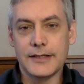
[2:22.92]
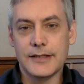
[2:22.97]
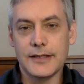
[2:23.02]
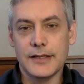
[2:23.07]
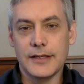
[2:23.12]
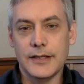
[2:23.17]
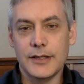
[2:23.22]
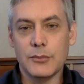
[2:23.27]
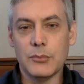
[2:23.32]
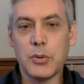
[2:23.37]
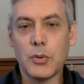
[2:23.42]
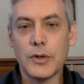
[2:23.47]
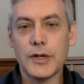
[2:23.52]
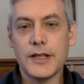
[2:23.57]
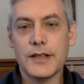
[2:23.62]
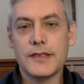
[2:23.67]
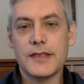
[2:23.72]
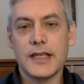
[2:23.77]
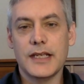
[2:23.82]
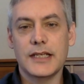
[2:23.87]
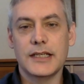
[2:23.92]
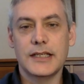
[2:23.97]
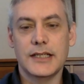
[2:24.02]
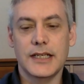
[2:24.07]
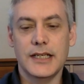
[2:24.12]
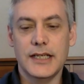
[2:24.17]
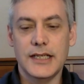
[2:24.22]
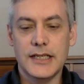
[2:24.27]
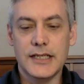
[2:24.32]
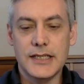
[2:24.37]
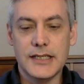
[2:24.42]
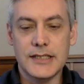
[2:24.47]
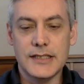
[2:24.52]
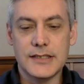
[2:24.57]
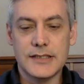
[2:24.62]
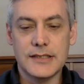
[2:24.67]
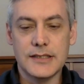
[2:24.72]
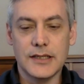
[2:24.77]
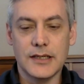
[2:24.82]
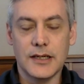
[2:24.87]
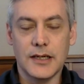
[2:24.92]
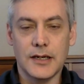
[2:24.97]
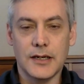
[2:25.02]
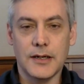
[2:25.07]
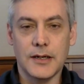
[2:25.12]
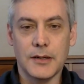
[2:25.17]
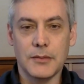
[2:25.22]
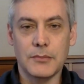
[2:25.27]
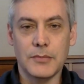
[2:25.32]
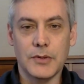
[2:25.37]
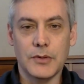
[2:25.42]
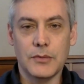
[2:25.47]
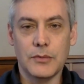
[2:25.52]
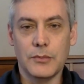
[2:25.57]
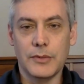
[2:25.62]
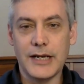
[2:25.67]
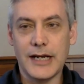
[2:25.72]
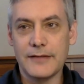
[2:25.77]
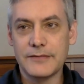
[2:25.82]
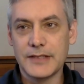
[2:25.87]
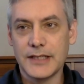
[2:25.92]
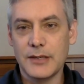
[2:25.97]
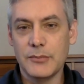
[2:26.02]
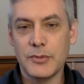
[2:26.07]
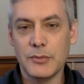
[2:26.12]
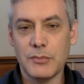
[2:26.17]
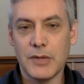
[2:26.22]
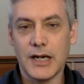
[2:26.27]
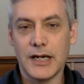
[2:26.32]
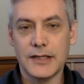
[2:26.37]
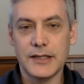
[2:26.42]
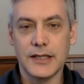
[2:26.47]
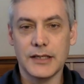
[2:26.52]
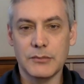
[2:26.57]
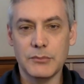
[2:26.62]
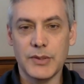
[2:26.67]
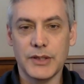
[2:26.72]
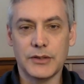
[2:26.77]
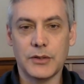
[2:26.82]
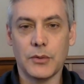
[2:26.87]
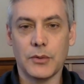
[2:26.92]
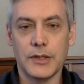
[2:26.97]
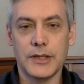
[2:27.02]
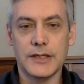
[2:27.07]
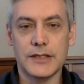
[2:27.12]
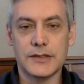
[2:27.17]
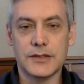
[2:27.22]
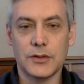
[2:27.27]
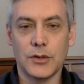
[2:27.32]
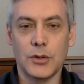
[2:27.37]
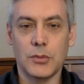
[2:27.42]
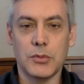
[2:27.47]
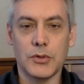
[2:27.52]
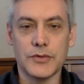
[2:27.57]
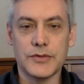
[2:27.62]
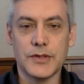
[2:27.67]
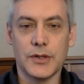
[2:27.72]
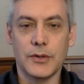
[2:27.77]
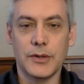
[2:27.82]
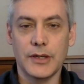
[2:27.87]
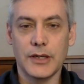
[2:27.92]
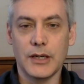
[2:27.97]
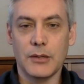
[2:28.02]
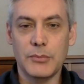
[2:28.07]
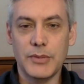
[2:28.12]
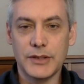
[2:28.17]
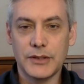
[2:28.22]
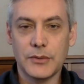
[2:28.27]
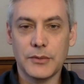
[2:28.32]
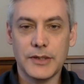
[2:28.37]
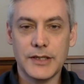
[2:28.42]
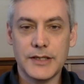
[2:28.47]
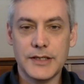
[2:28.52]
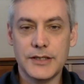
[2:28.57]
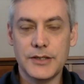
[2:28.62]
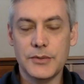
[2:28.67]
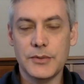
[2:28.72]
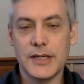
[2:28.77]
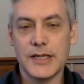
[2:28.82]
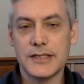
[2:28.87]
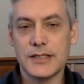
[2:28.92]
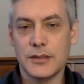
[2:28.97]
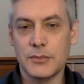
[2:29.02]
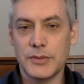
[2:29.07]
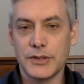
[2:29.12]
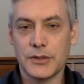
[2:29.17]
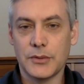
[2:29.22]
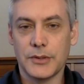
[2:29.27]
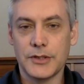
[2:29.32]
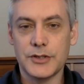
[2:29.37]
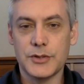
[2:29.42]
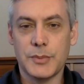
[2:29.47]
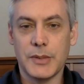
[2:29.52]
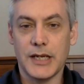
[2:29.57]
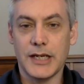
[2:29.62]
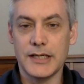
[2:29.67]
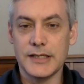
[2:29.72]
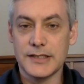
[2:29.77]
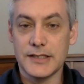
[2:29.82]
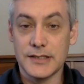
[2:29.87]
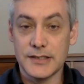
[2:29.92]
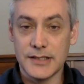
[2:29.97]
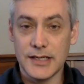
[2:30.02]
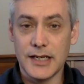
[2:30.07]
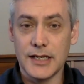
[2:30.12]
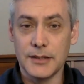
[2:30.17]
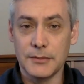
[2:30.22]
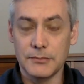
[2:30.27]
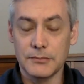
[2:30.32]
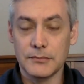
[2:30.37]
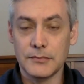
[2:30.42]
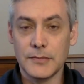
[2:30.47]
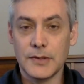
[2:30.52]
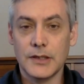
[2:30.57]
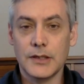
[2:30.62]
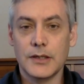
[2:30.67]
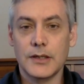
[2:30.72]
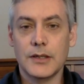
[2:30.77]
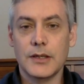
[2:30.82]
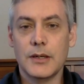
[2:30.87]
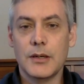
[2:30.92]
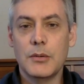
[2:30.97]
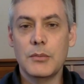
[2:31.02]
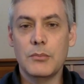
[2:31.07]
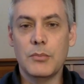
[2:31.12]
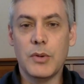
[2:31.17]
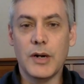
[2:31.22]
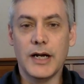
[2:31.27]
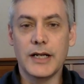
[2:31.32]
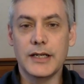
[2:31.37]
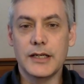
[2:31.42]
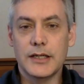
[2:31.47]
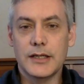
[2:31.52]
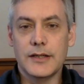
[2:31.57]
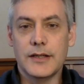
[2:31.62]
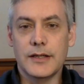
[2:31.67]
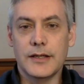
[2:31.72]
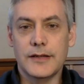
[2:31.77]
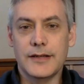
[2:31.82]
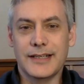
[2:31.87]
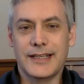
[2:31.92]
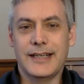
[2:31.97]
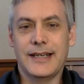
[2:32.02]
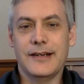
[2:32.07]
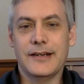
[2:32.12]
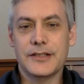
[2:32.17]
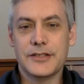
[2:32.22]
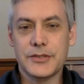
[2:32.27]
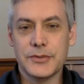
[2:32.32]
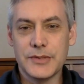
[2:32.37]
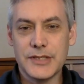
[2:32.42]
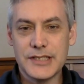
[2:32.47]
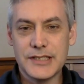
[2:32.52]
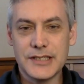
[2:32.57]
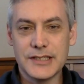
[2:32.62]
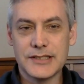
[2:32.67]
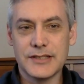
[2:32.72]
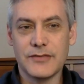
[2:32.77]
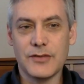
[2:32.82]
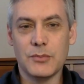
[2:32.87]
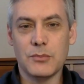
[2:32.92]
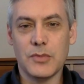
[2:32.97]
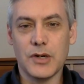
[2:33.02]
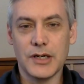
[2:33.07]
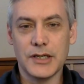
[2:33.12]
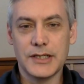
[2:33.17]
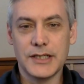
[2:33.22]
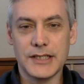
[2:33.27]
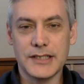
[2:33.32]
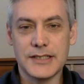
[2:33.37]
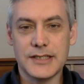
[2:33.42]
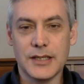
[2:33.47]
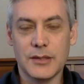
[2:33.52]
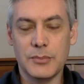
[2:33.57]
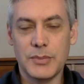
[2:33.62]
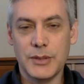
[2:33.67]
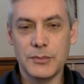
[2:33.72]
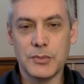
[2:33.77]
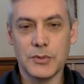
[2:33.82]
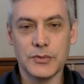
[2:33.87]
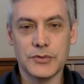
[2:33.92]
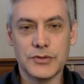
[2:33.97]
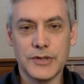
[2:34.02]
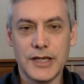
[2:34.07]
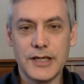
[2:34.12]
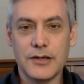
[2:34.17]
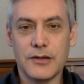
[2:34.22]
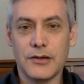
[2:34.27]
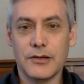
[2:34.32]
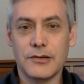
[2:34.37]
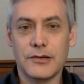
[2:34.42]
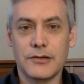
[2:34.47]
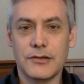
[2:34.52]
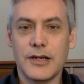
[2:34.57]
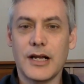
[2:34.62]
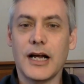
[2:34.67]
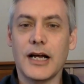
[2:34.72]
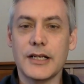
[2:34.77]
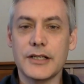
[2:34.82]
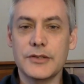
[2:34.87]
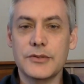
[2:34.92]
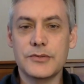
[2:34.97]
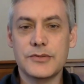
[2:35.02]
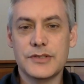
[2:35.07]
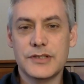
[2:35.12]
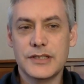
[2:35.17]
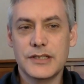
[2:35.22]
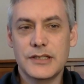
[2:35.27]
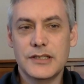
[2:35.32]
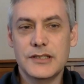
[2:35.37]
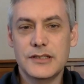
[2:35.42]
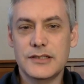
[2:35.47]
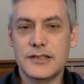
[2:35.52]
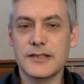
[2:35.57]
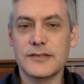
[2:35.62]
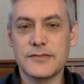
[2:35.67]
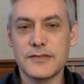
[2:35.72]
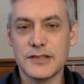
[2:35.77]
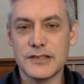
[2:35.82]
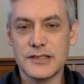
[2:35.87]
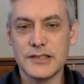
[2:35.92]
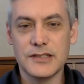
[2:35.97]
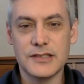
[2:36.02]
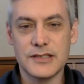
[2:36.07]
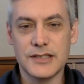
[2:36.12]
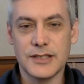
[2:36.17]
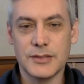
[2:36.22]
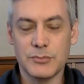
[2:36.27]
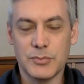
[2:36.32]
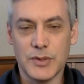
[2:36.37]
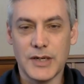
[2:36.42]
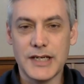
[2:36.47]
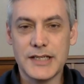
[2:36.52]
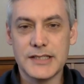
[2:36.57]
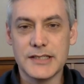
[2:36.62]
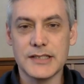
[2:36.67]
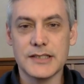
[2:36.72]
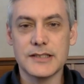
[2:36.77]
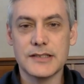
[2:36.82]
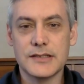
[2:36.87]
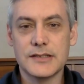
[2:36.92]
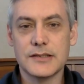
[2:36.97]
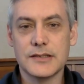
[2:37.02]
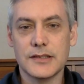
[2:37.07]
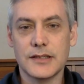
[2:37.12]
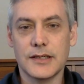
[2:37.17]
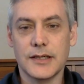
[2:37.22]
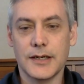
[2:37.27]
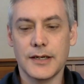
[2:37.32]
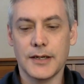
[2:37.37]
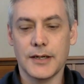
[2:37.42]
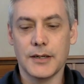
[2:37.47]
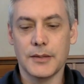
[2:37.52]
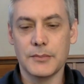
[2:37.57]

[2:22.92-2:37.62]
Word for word: think that the important thing is we have to keep in mind that Bitcoin is global. So a Bitcoin in the US and a Bitcoin in Japan is the same. But the characteristics of the markets that people trade on are not. You see differences in prices.